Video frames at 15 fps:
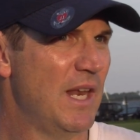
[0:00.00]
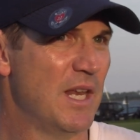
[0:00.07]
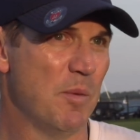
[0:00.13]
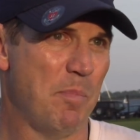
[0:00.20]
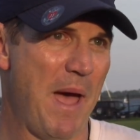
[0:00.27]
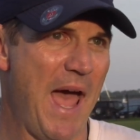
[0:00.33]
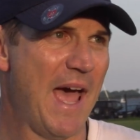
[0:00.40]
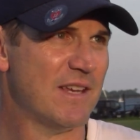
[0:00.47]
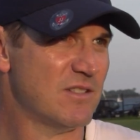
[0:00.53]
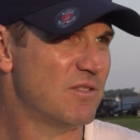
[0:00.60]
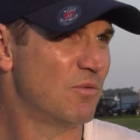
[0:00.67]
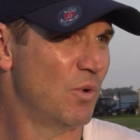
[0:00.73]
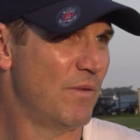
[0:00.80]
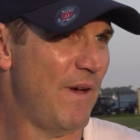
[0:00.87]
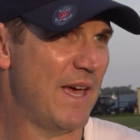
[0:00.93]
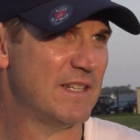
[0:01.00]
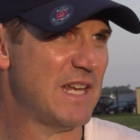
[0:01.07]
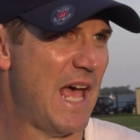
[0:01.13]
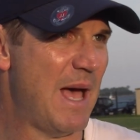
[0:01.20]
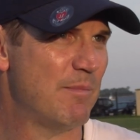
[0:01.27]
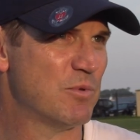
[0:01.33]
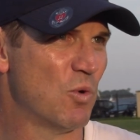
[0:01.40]
In the past, we've had
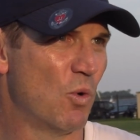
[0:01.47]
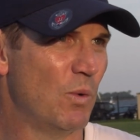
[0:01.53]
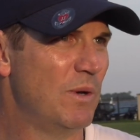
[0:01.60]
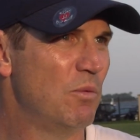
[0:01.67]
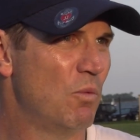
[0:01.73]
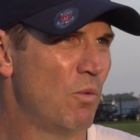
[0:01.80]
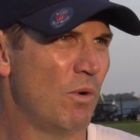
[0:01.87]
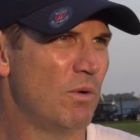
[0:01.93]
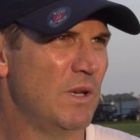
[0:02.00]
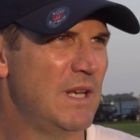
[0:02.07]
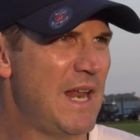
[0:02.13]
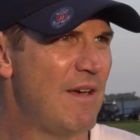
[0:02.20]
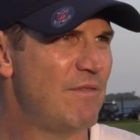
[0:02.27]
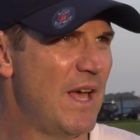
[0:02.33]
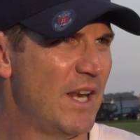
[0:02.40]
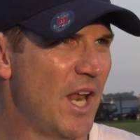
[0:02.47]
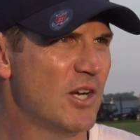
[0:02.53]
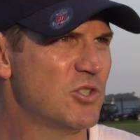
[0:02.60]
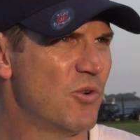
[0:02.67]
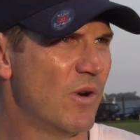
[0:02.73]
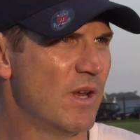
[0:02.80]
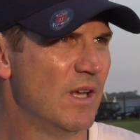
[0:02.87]
times where we didn't have that
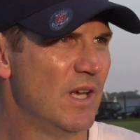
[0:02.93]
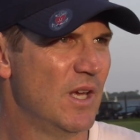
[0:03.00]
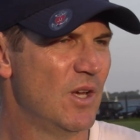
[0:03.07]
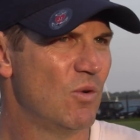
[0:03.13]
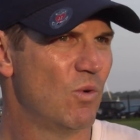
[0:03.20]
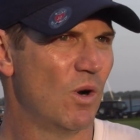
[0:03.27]
luxury, mm-hmm.